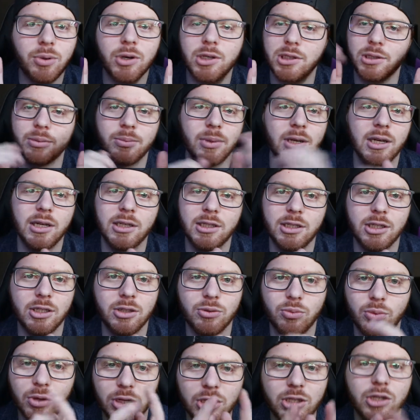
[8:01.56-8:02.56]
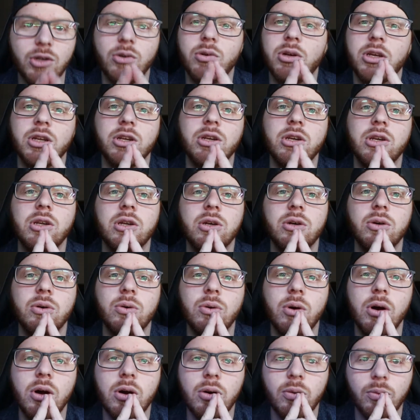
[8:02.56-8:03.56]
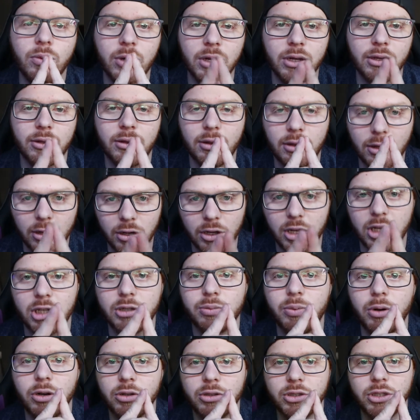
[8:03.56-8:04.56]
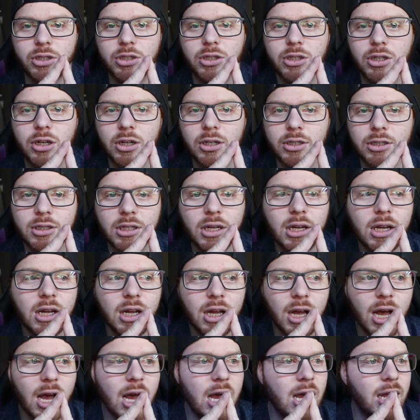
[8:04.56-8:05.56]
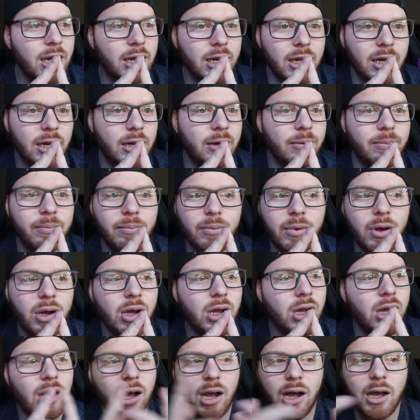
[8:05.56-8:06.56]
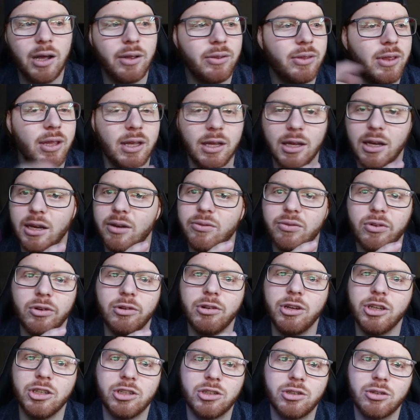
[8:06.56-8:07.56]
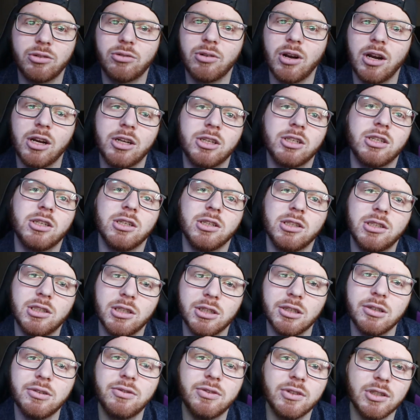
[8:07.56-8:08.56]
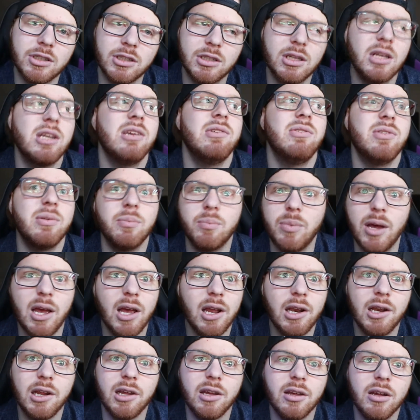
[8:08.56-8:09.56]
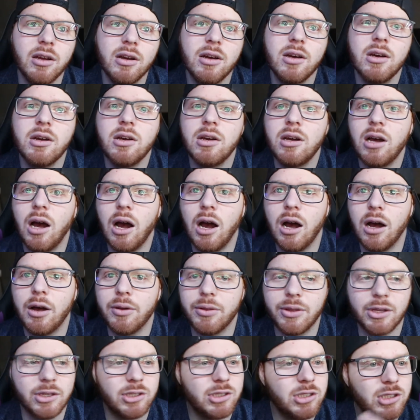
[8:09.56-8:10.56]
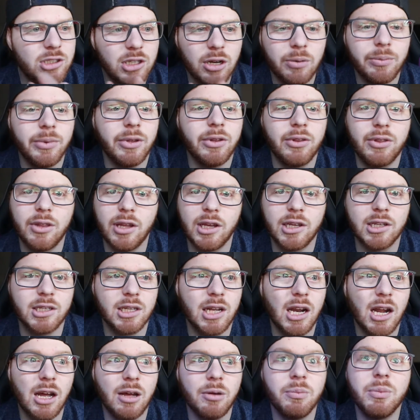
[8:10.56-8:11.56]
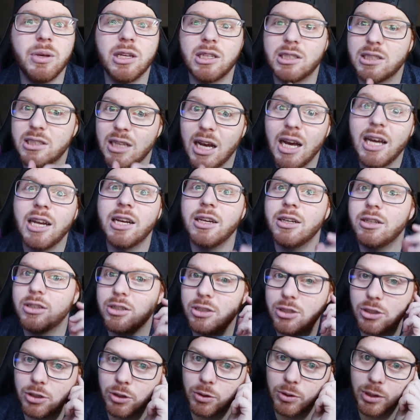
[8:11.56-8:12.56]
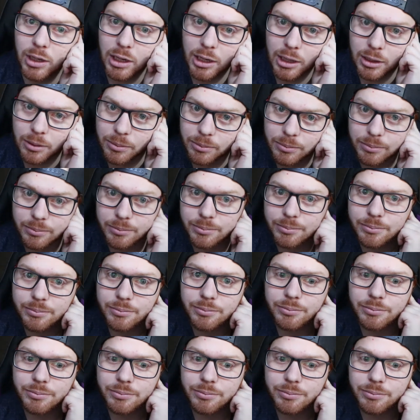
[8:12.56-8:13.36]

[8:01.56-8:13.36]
possibilities what you can do with long exposure shots, and I think I've only scratched the surface, even barely. There's so many things, and I'm excited to